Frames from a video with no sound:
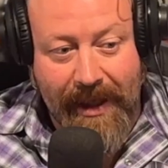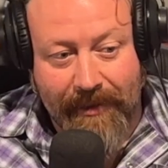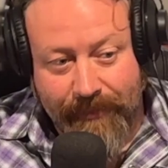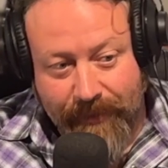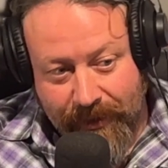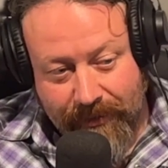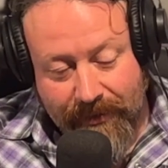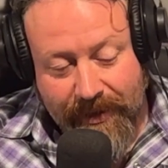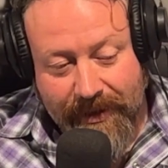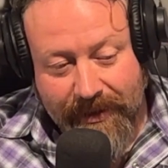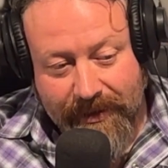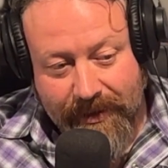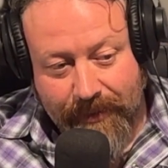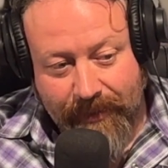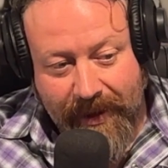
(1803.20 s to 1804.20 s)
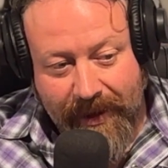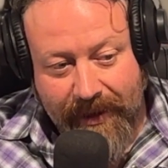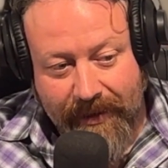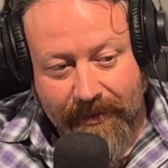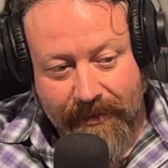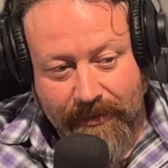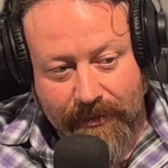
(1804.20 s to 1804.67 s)
Bad Moon is the
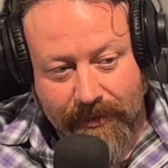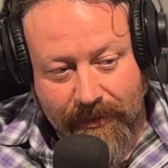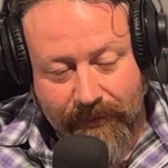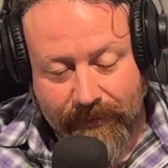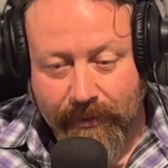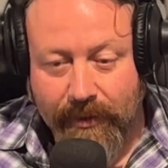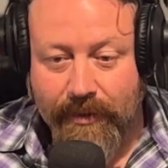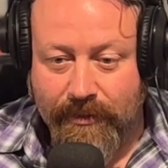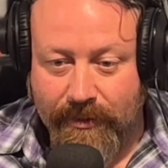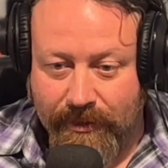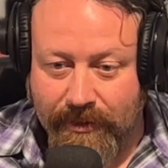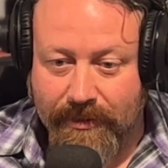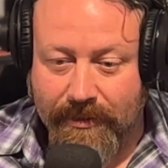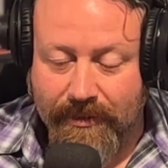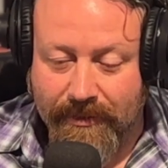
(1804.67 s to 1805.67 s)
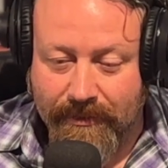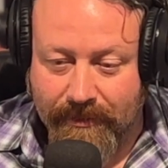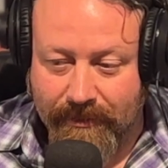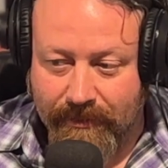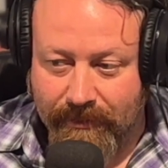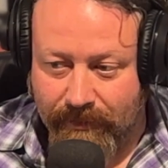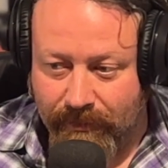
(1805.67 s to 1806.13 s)
main sort of roots
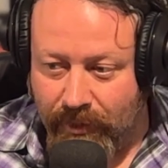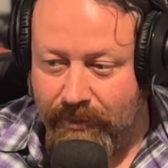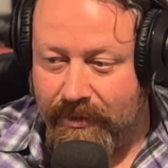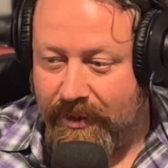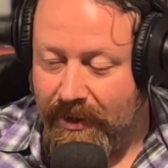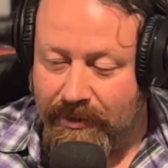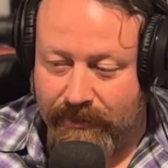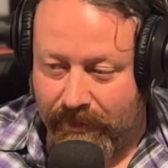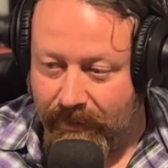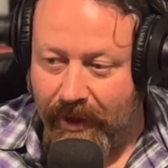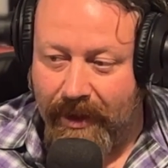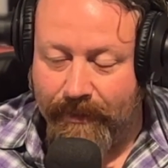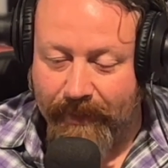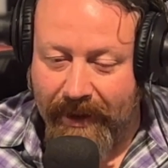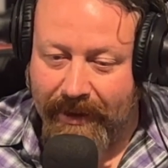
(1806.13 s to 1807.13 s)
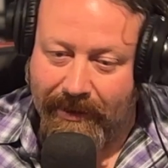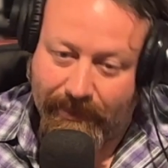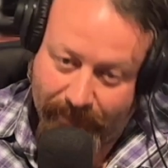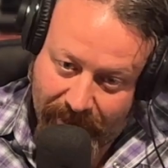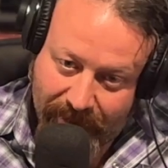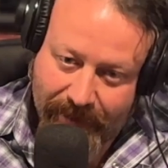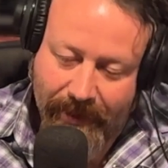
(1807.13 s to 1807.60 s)
country rock band,
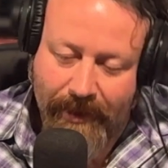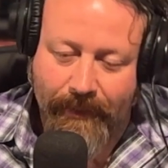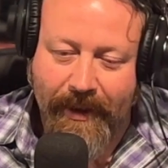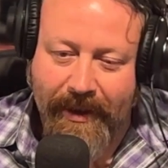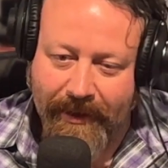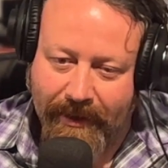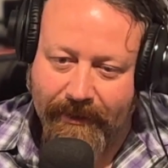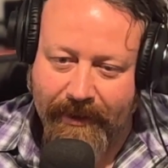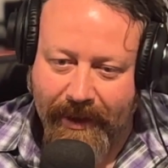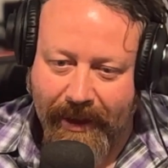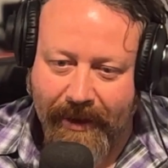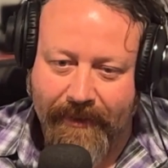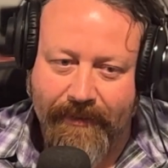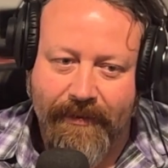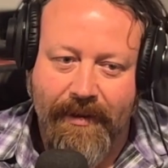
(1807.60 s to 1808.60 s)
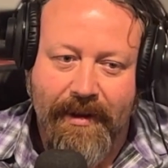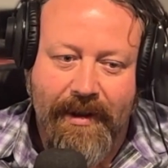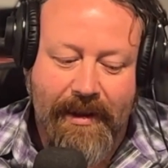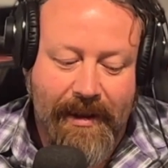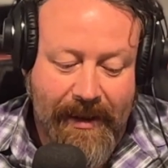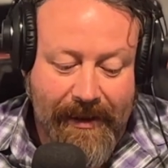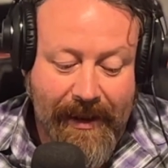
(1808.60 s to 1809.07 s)
Americana band that we have.
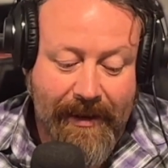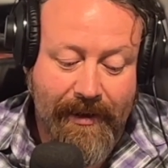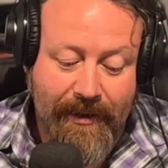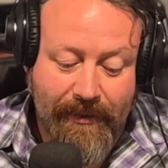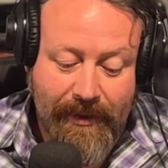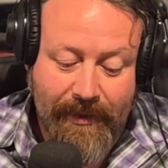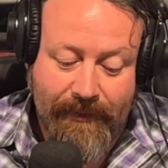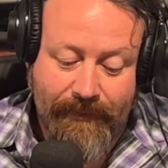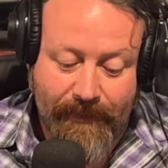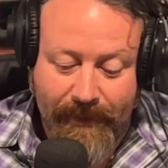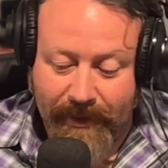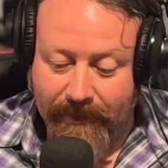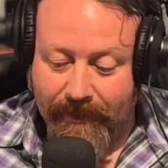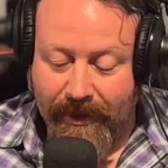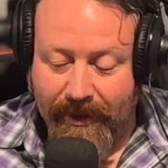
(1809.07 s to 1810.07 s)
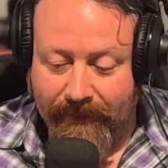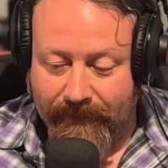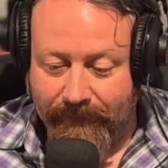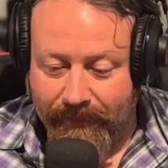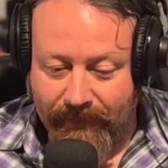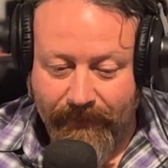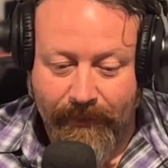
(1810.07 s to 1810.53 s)
And that can go from anywhere
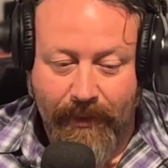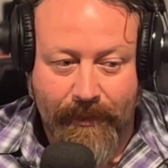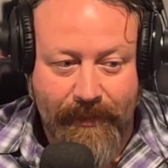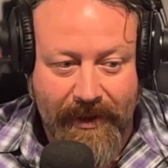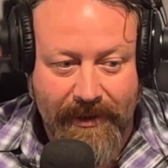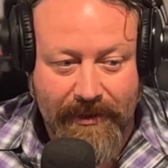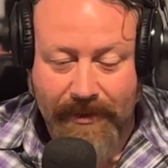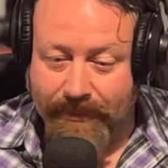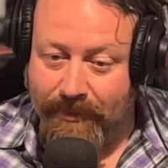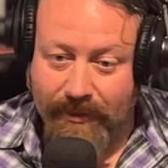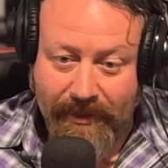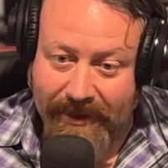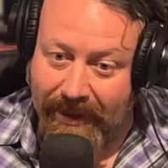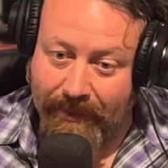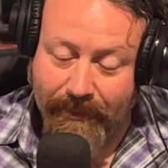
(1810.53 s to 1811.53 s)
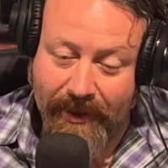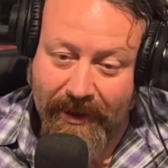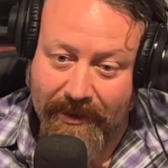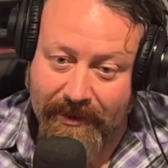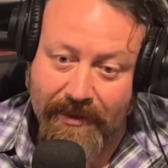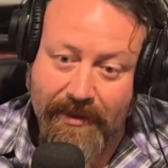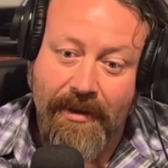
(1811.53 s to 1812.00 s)
from a 4-piece up to a
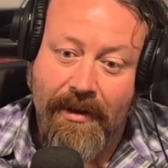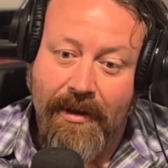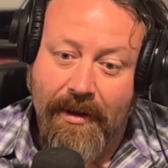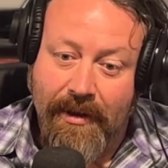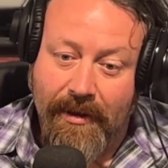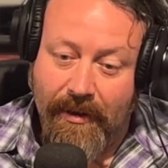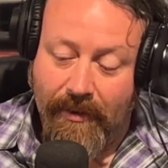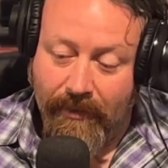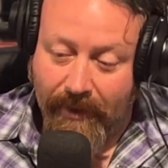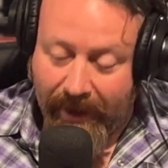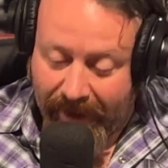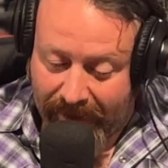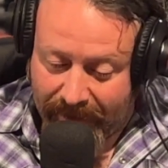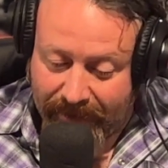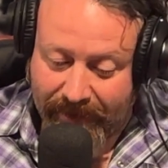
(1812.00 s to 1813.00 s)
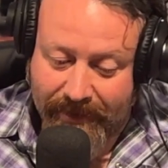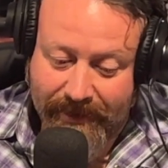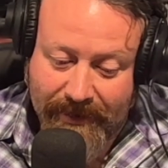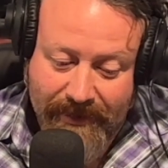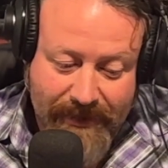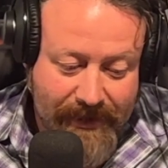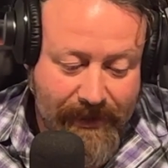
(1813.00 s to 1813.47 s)
10-piece. We'll add, like I
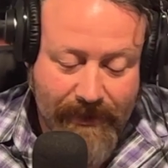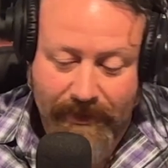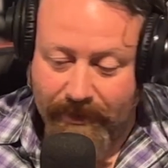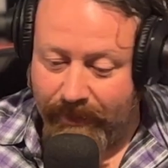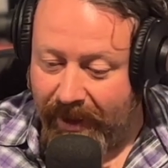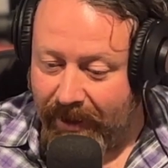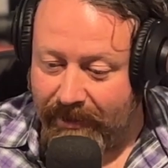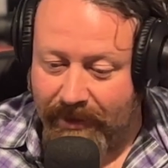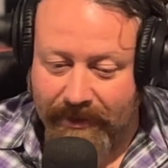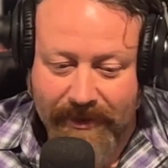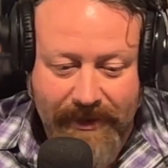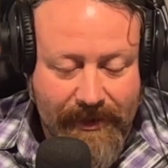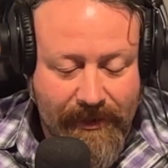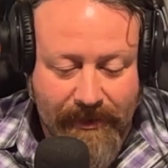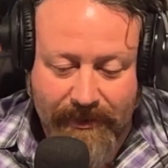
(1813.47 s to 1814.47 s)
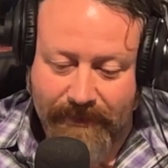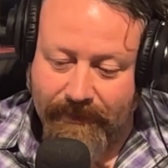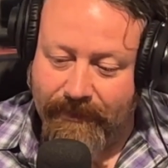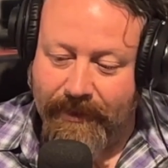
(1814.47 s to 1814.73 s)
said, steel and background singers and